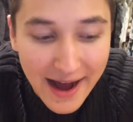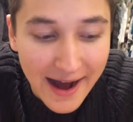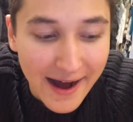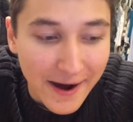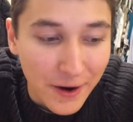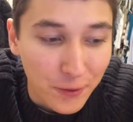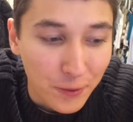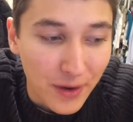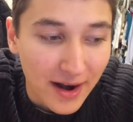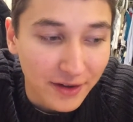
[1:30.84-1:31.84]
uh,
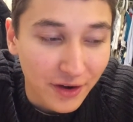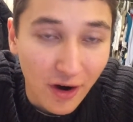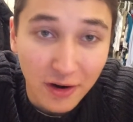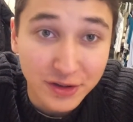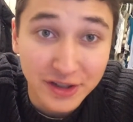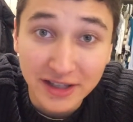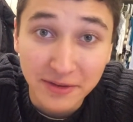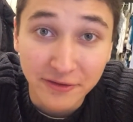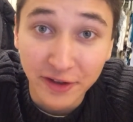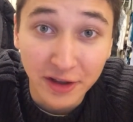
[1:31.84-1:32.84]
where they're all just going to
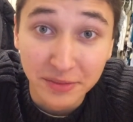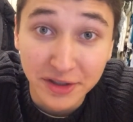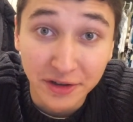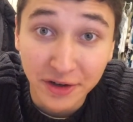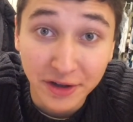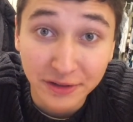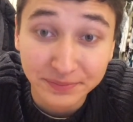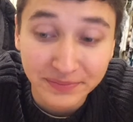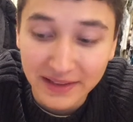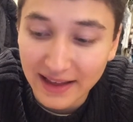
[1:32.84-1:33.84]
be filler material.
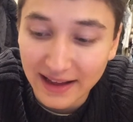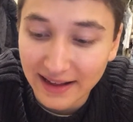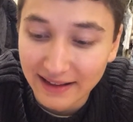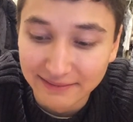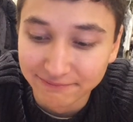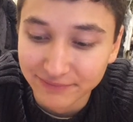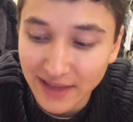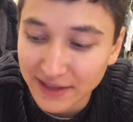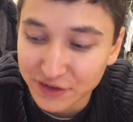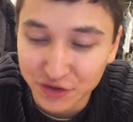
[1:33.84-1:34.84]
Um,
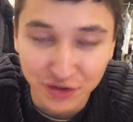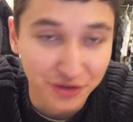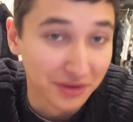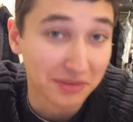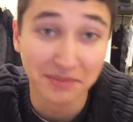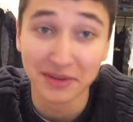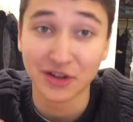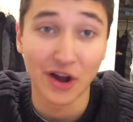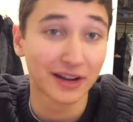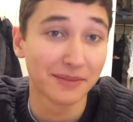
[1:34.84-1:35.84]
it's just going to be me
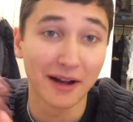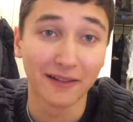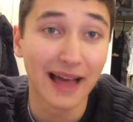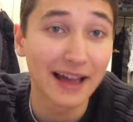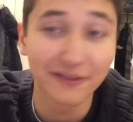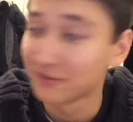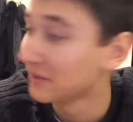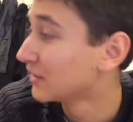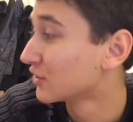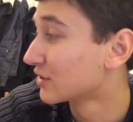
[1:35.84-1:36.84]
talking about life,
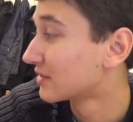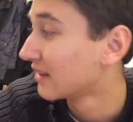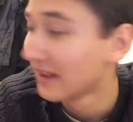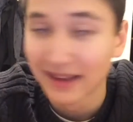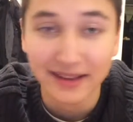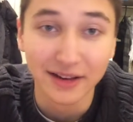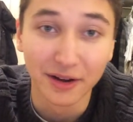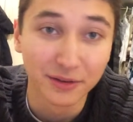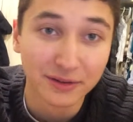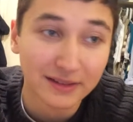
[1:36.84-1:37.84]
me just, you
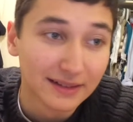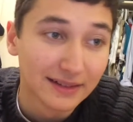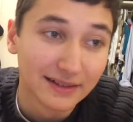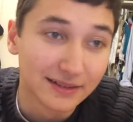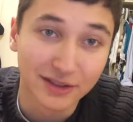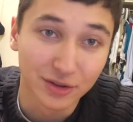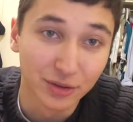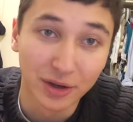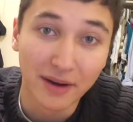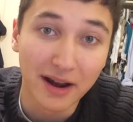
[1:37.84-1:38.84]
know,
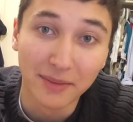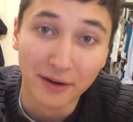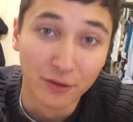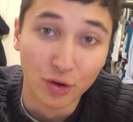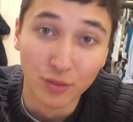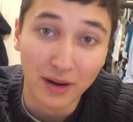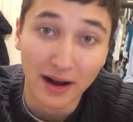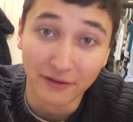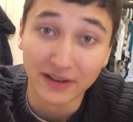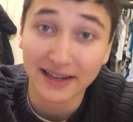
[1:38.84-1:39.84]
screwing around in my room.
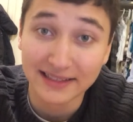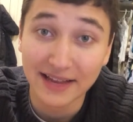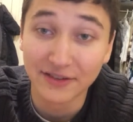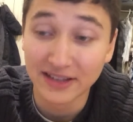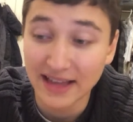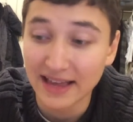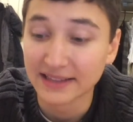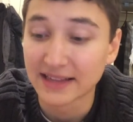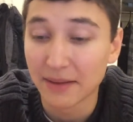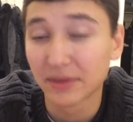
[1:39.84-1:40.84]
Uh, for the next seven
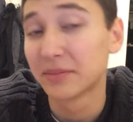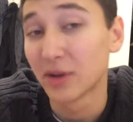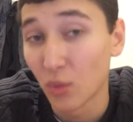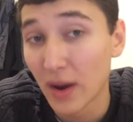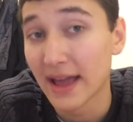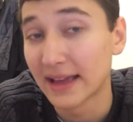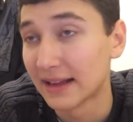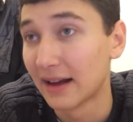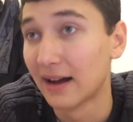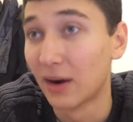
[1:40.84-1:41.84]
days, I'm going to be away, uh,